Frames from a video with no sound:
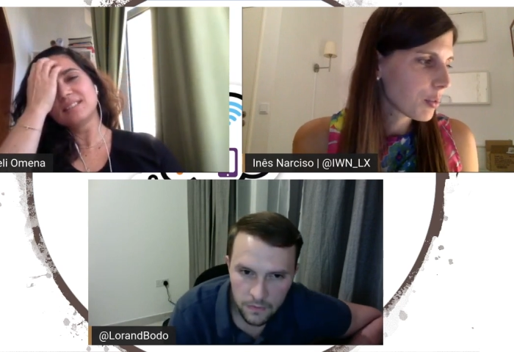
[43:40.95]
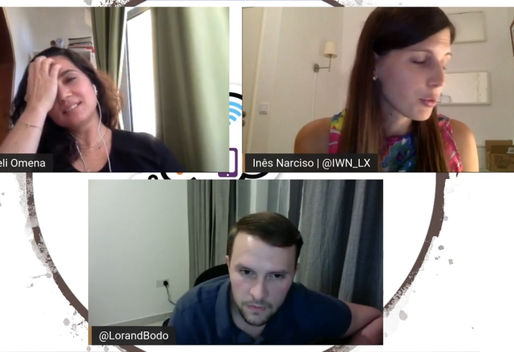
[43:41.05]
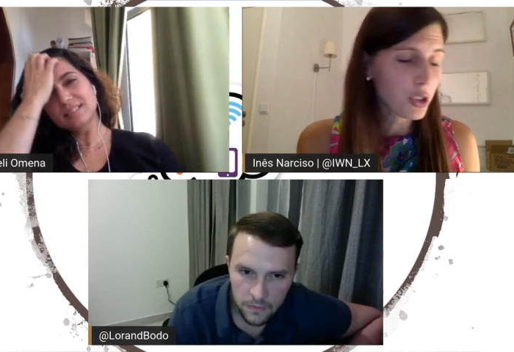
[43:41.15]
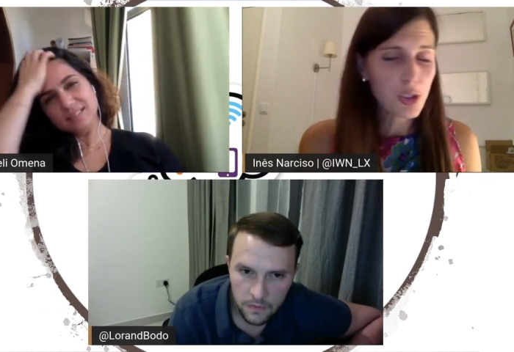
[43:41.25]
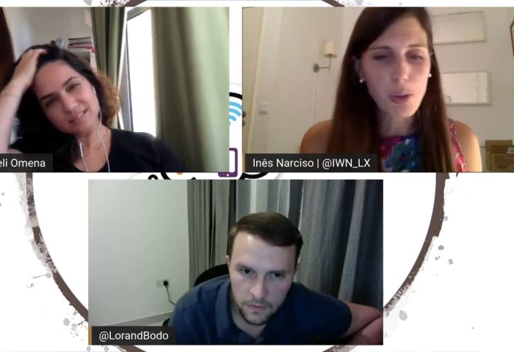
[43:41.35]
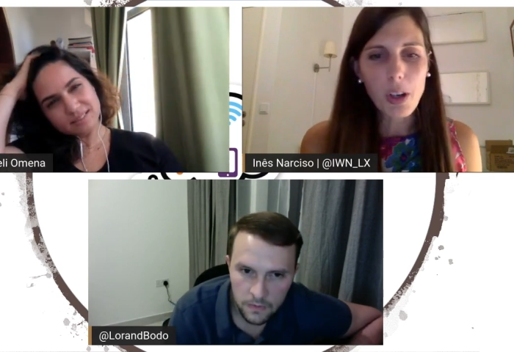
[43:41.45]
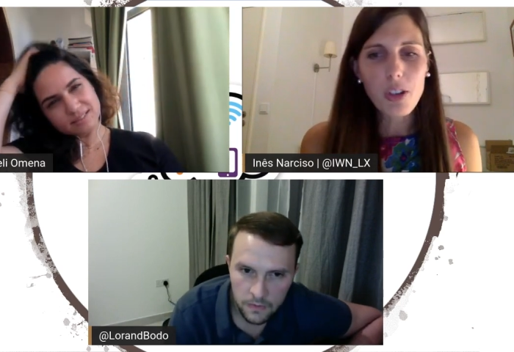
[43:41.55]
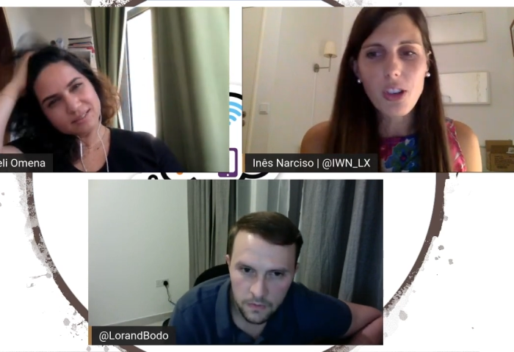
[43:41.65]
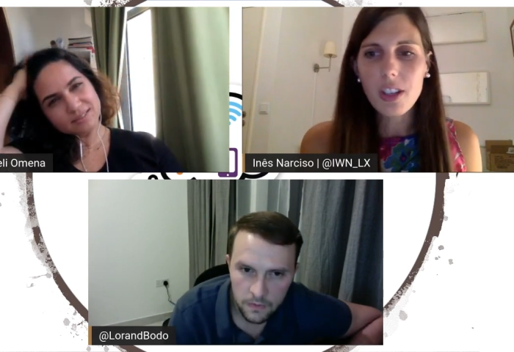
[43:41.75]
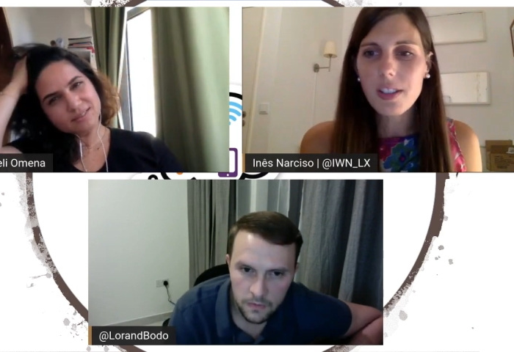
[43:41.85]

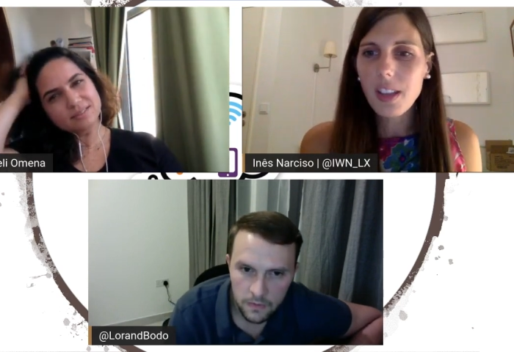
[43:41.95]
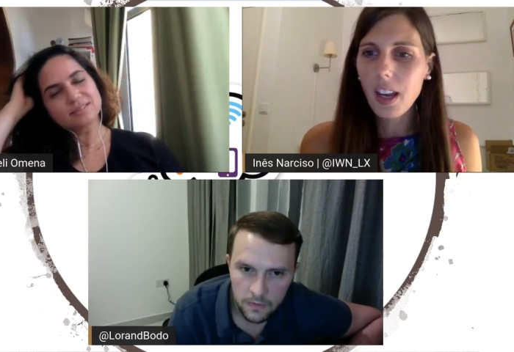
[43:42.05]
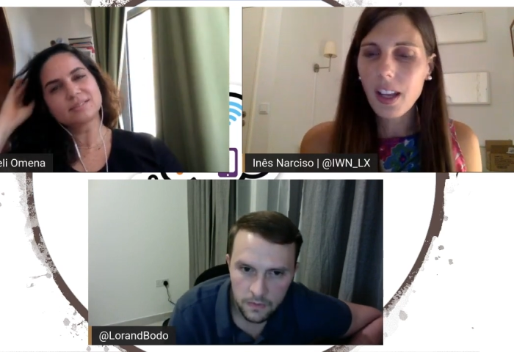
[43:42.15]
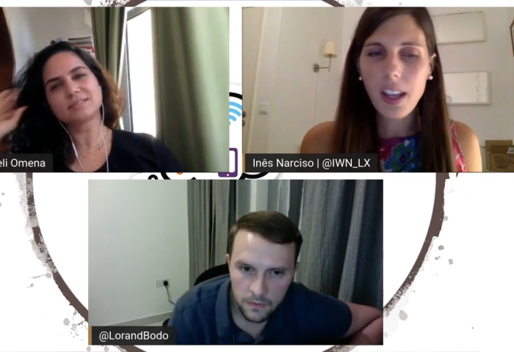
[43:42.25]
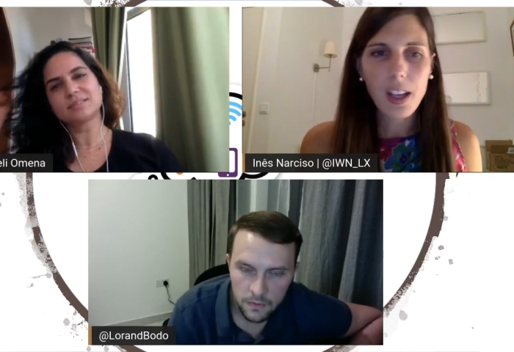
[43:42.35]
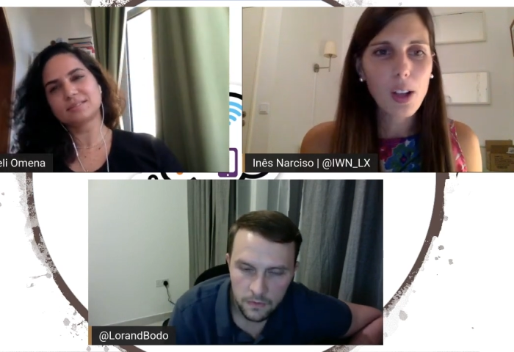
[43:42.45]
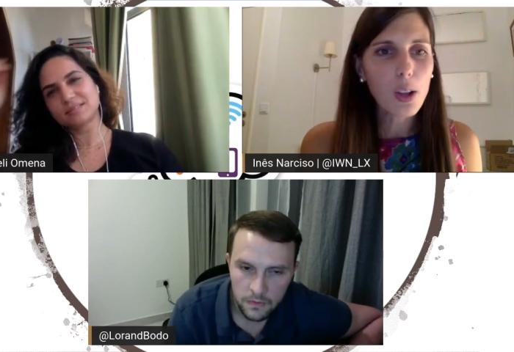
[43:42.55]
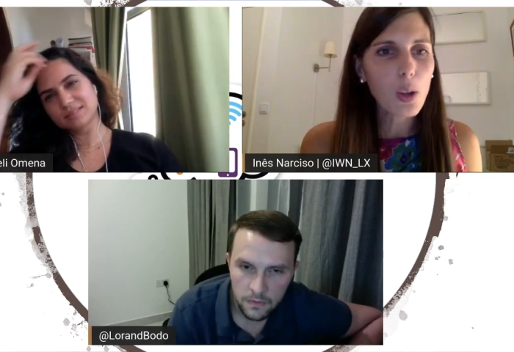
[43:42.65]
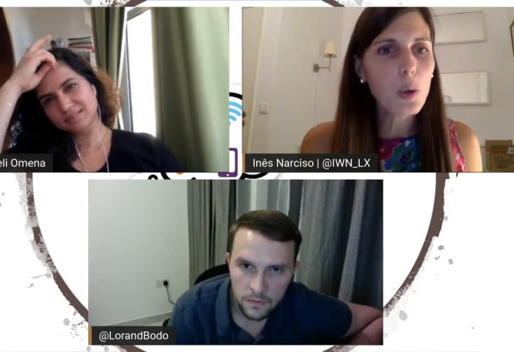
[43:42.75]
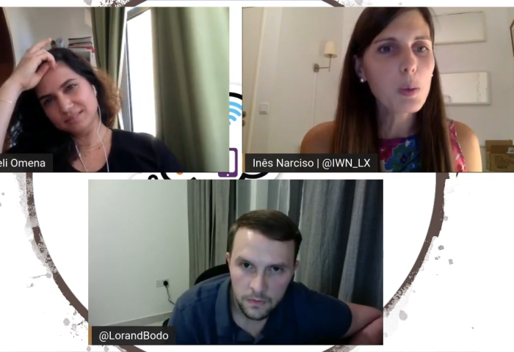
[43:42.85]
Speaker 1: frustration is that I can't
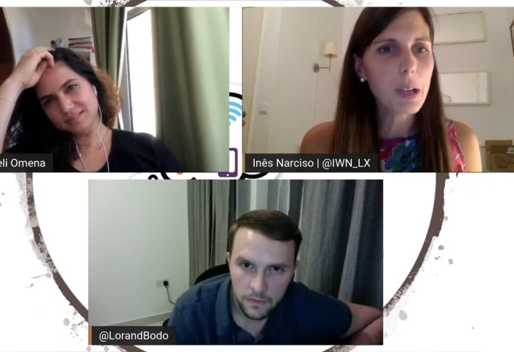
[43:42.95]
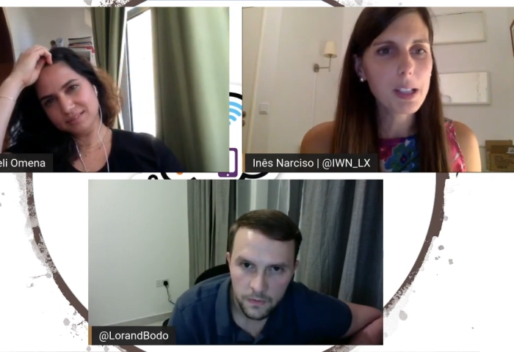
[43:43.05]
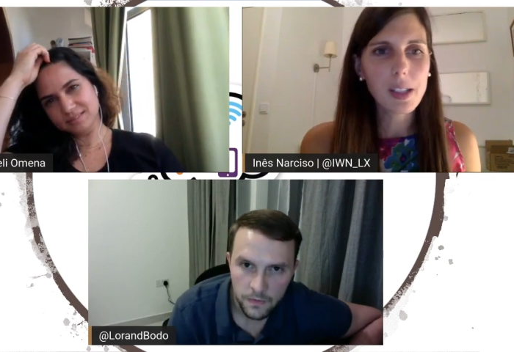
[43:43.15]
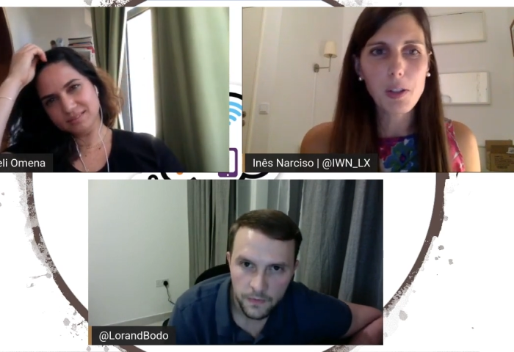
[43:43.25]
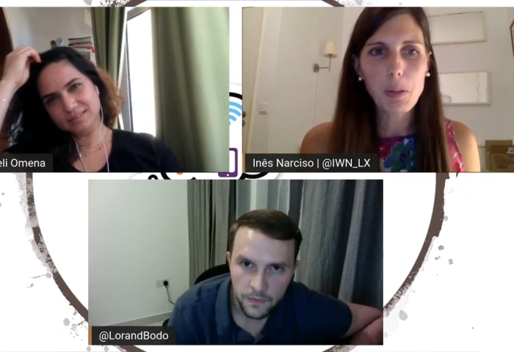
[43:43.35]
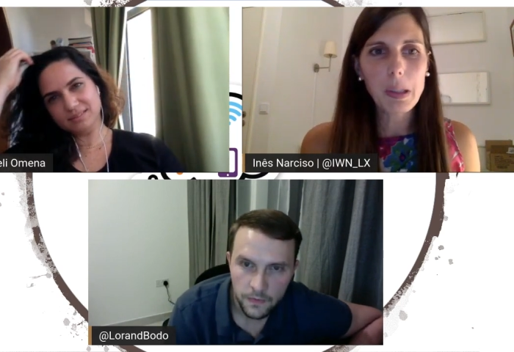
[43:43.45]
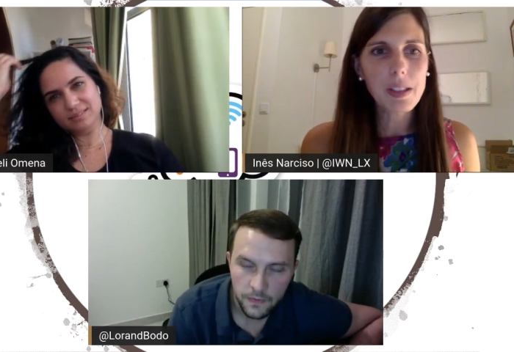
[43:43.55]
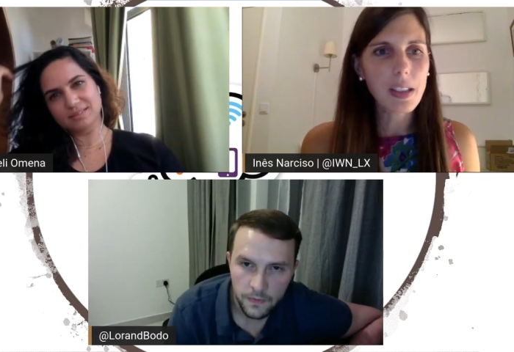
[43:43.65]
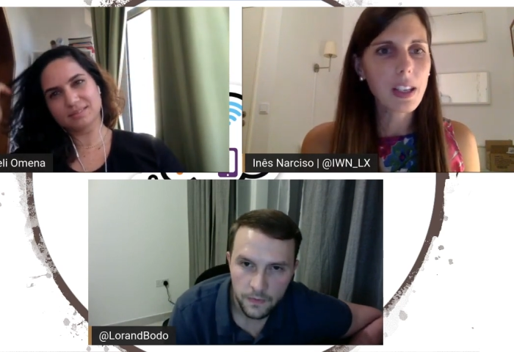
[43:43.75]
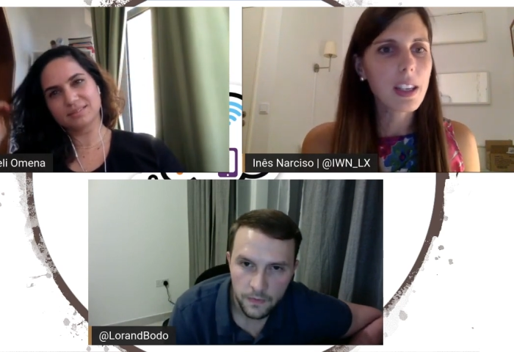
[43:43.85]
clone myself
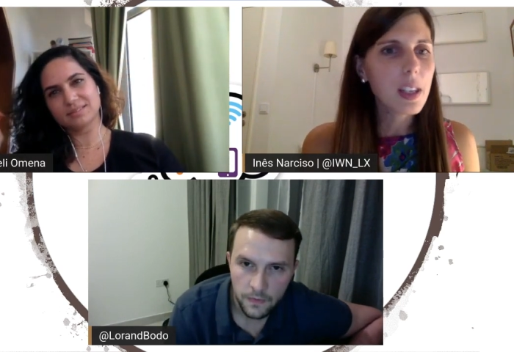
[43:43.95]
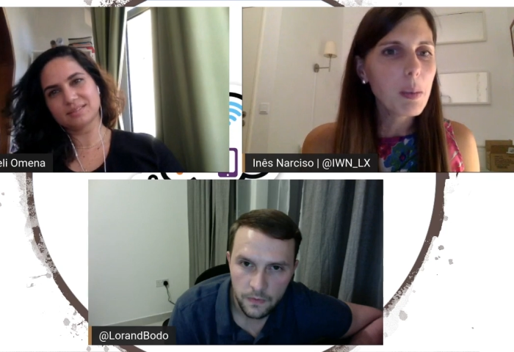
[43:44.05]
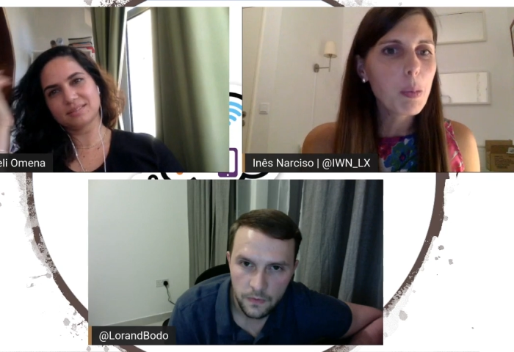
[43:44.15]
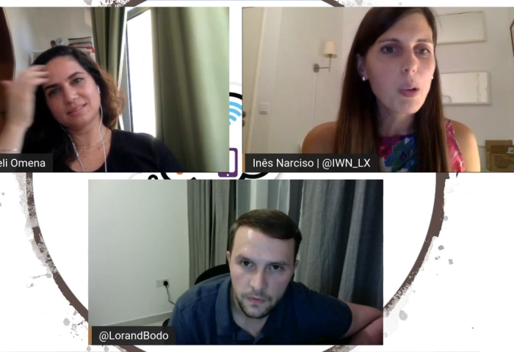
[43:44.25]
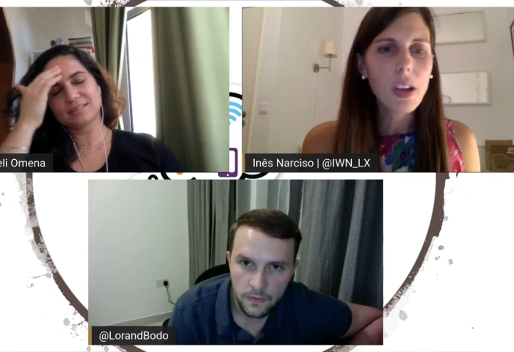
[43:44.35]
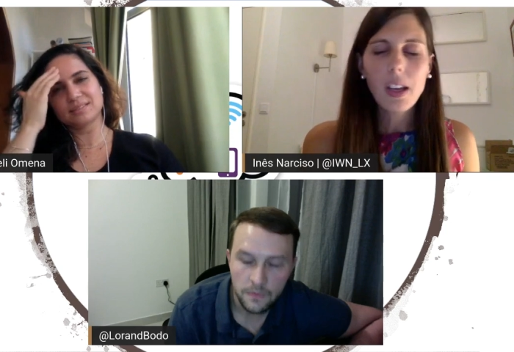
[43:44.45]
because I keep